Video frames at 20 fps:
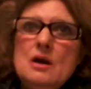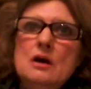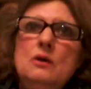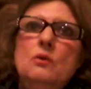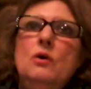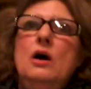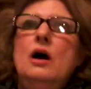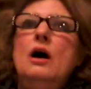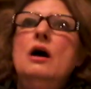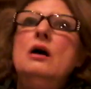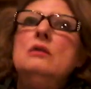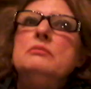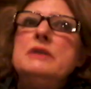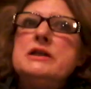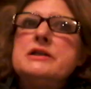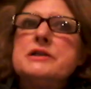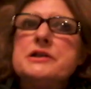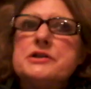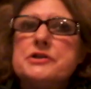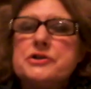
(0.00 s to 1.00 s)
Well, my
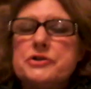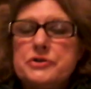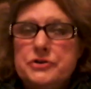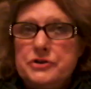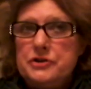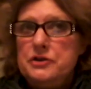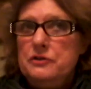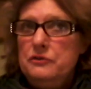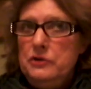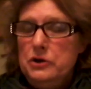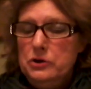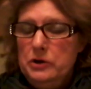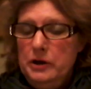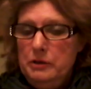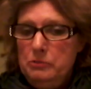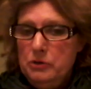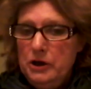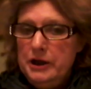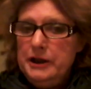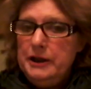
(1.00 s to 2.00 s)
sister's severely
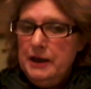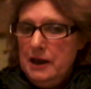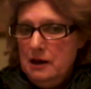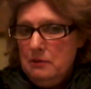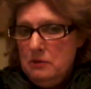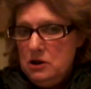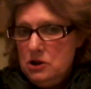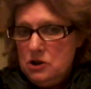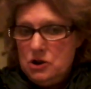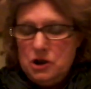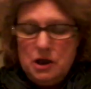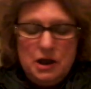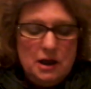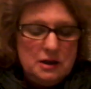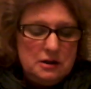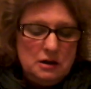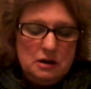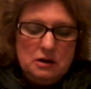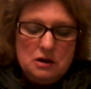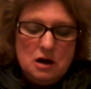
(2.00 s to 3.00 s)
brain damaged. She
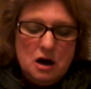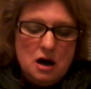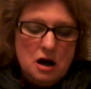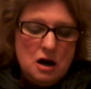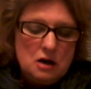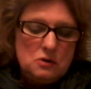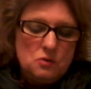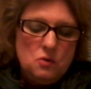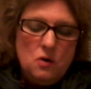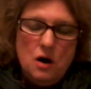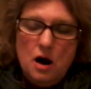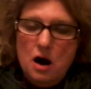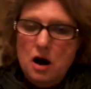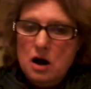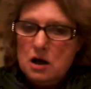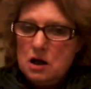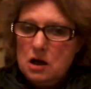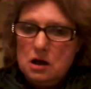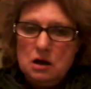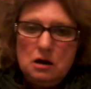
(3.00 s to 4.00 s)
doesn't talk,
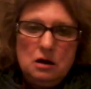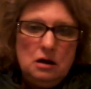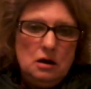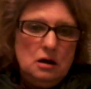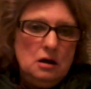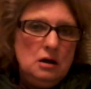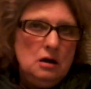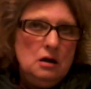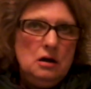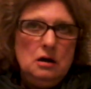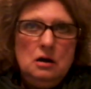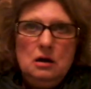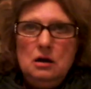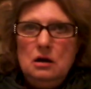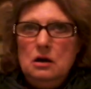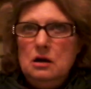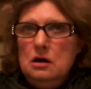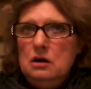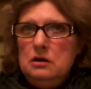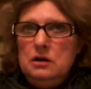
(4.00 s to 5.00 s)
walk,
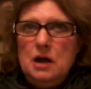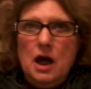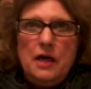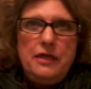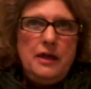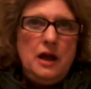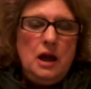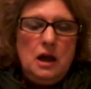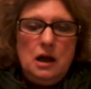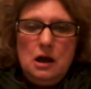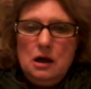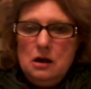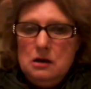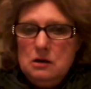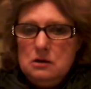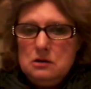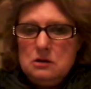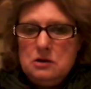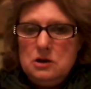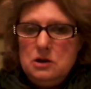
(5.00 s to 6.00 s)
nothing.
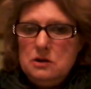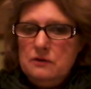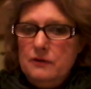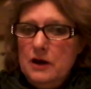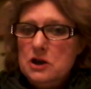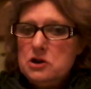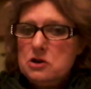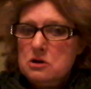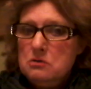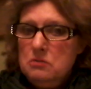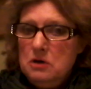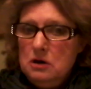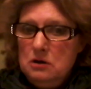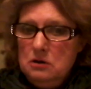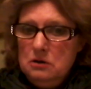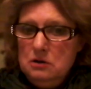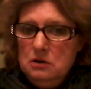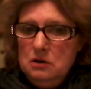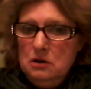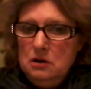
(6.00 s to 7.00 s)
She's a vegetable.